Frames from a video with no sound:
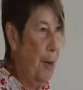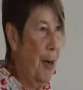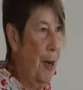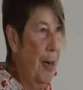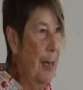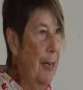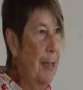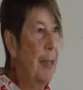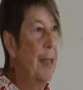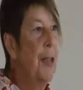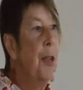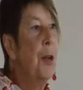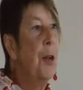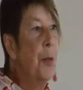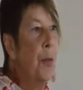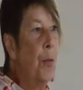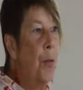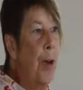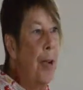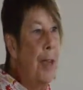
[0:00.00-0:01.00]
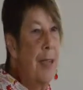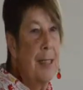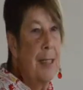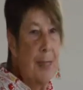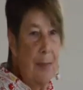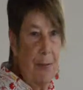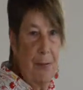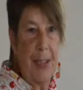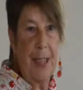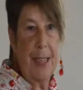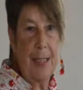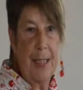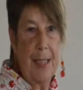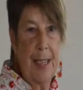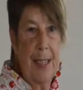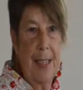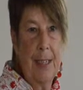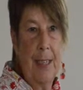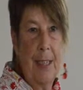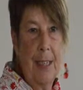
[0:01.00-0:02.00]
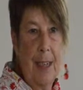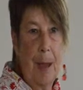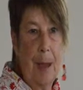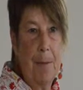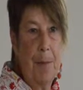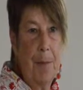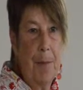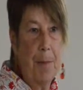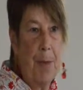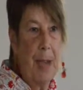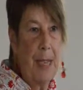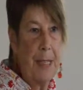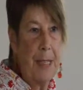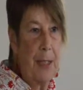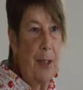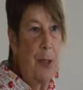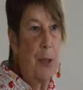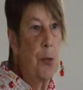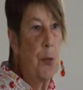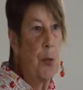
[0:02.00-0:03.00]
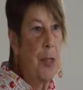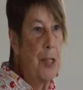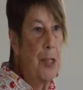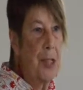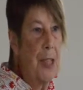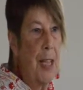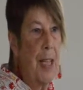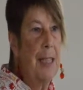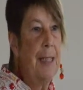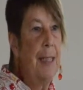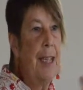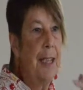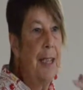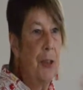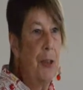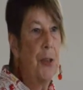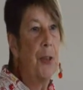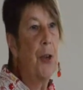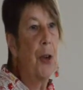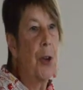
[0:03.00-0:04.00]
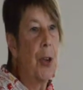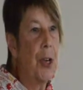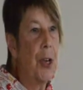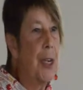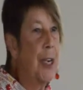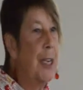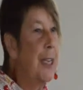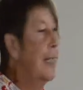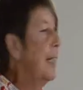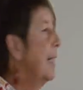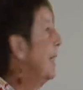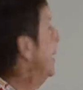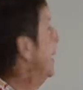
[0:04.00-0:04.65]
part was fixing up bicycles, which then they could earn.